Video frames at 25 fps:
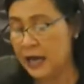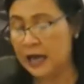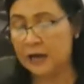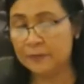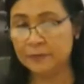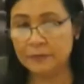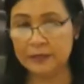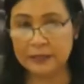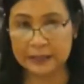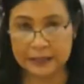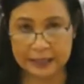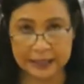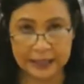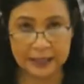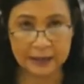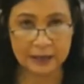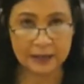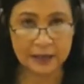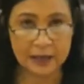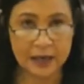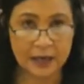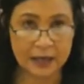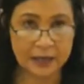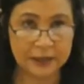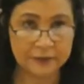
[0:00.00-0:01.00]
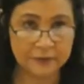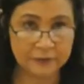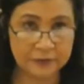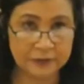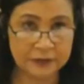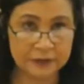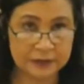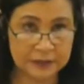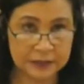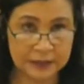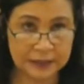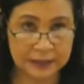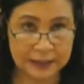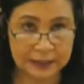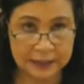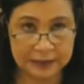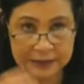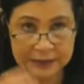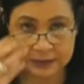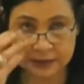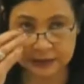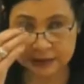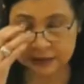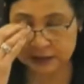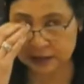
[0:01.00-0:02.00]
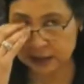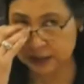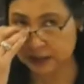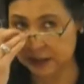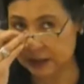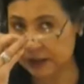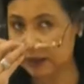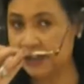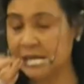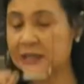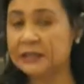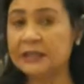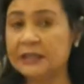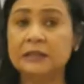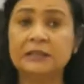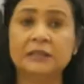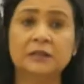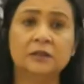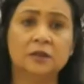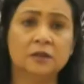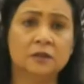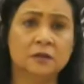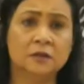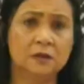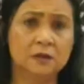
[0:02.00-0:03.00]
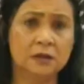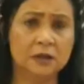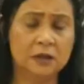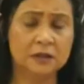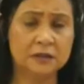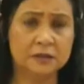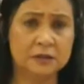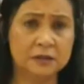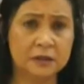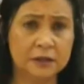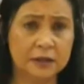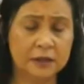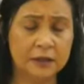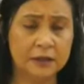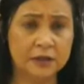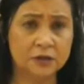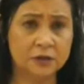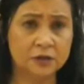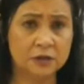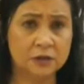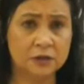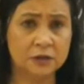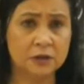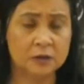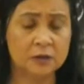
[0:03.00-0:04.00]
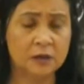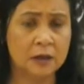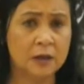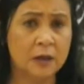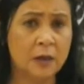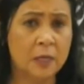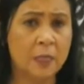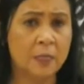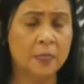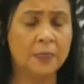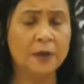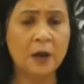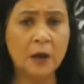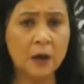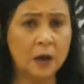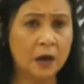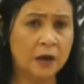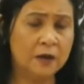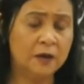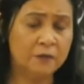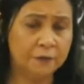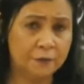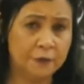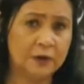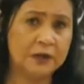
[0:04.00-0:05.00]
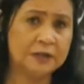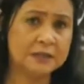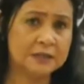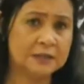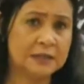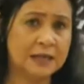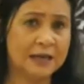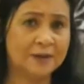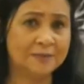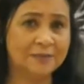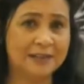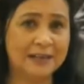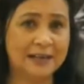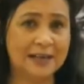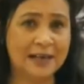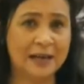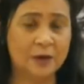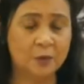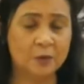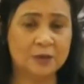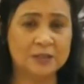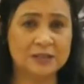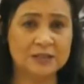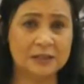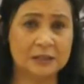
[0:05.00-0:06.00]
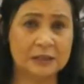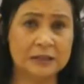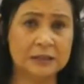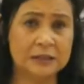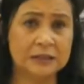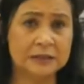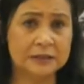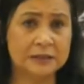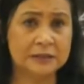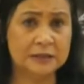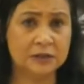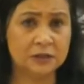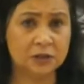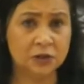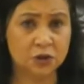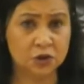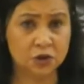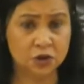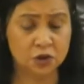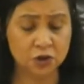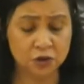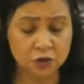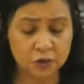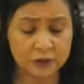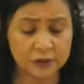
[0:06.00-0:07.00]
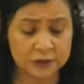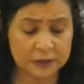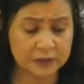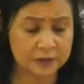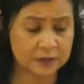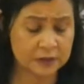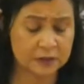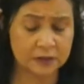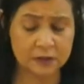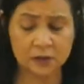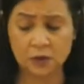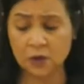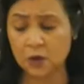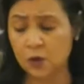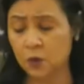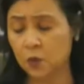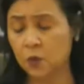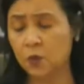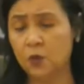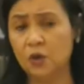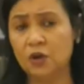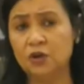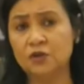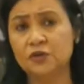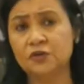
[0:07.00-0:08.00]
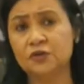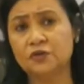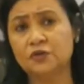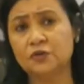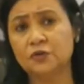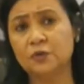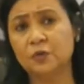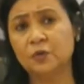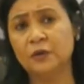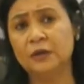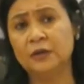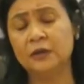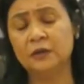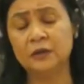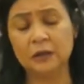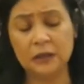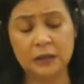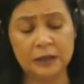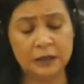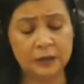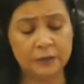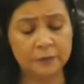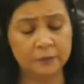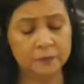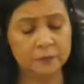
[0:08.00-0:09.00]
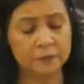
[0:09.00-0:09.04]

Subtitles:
Again, I've indicated, as I did on the last occasion, the first time that I was alerted to this was when